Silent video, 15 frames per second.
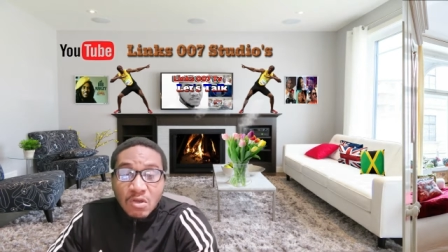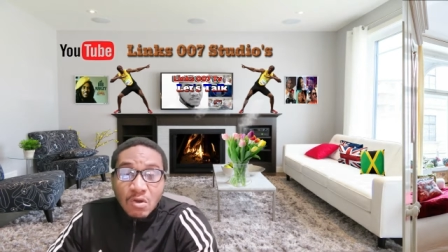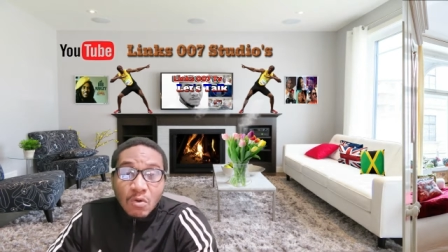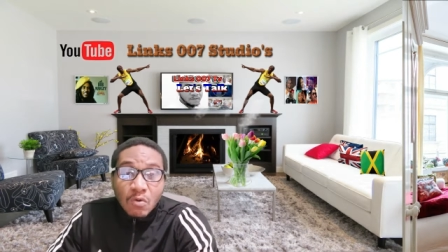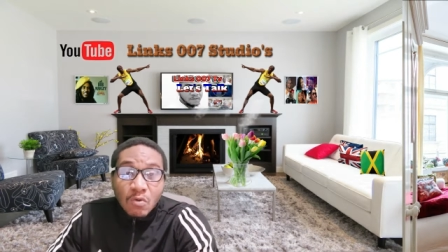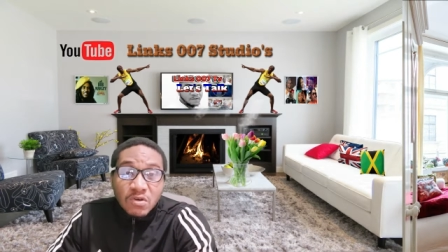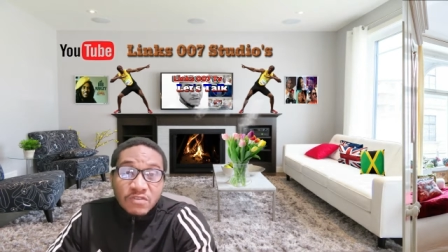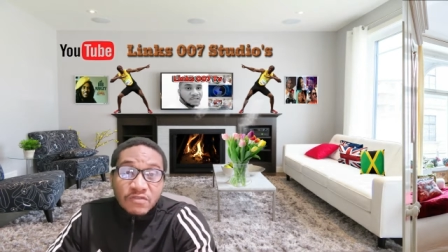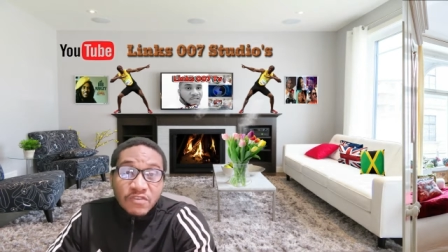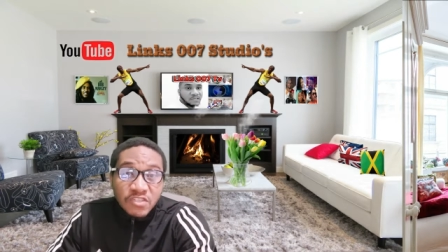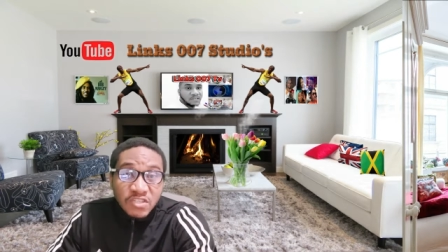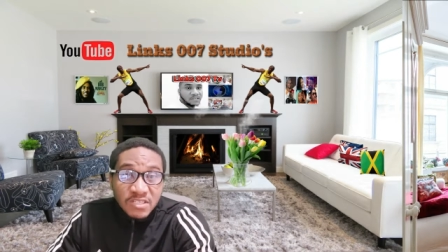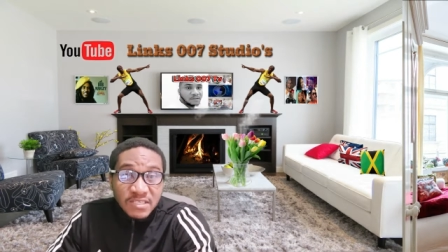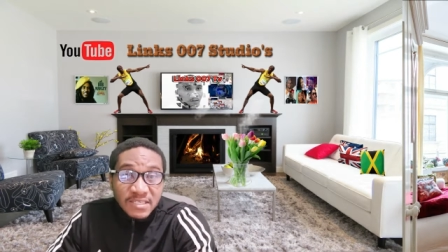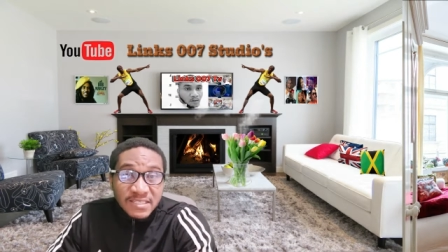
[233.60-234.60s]
was
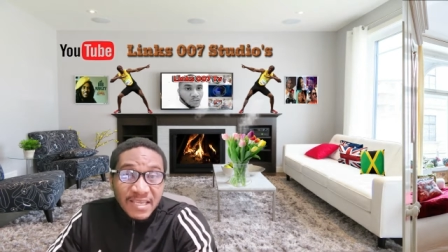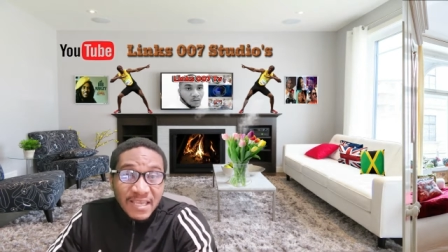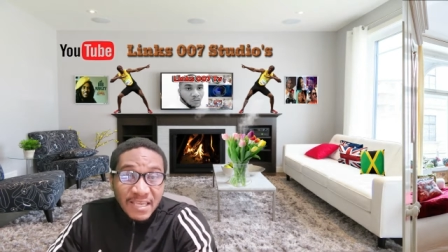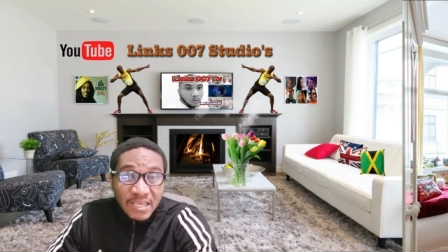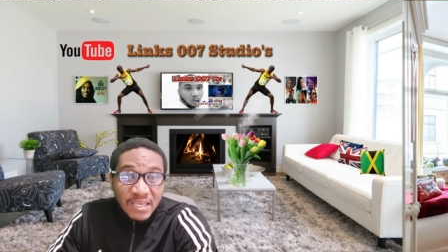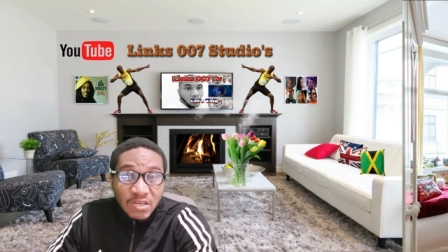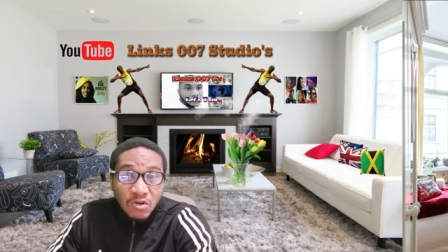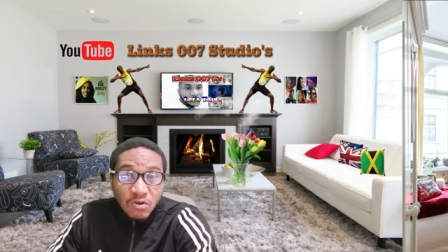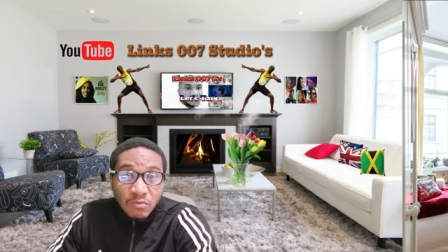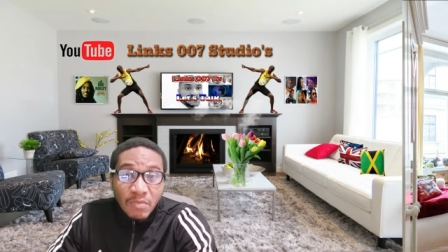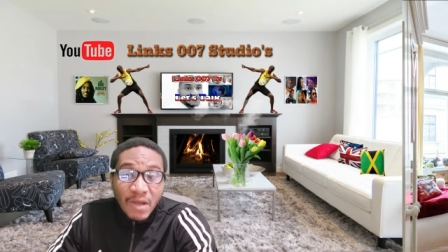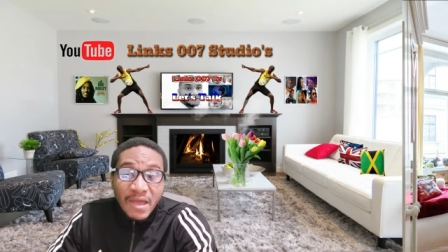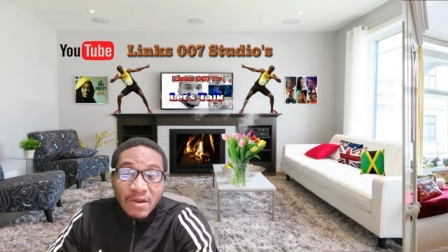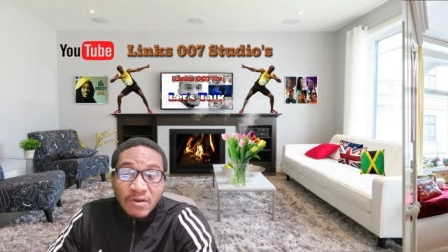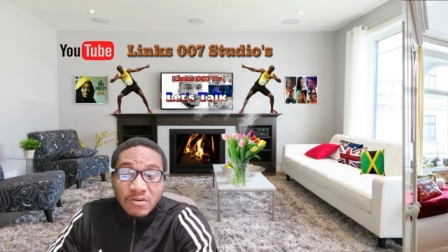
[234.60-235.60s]
viciously taken out by
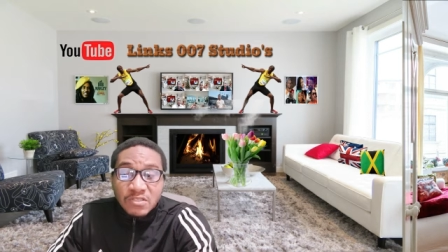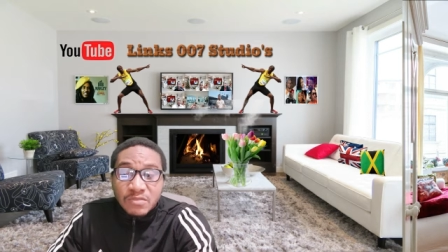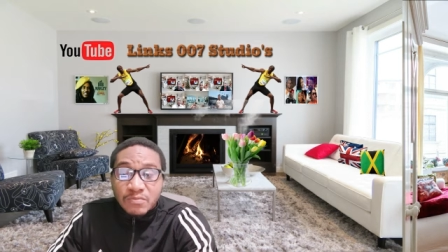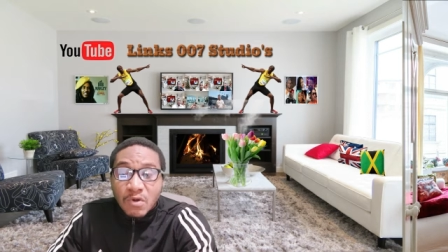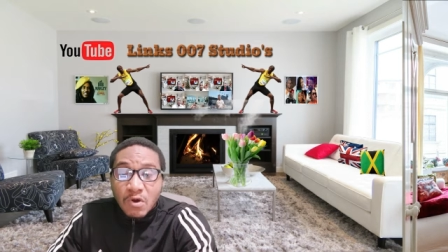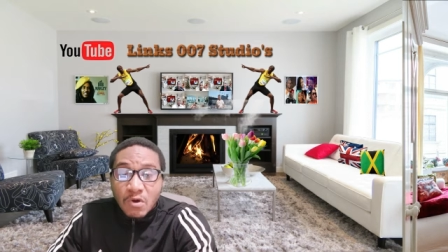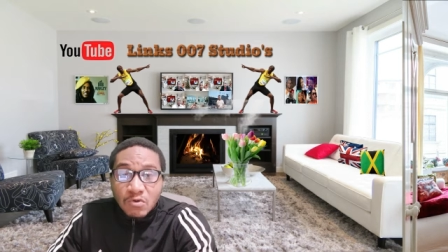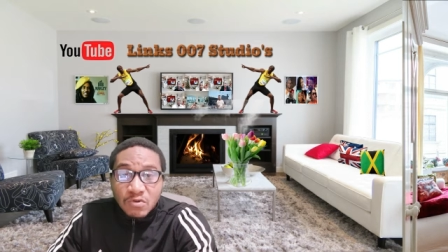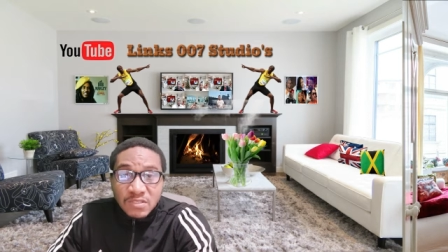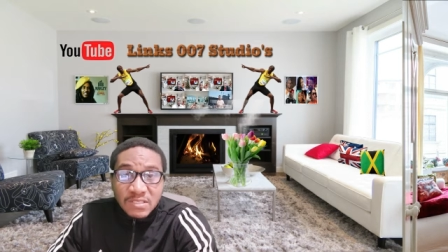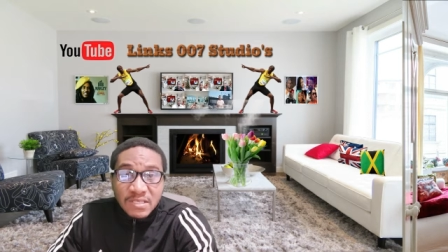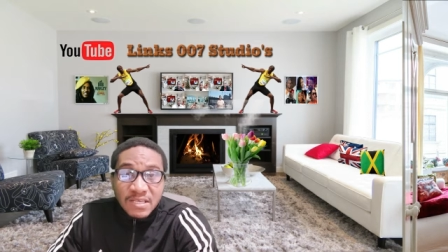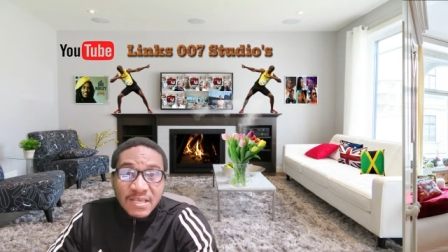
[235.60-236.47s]
her spouse.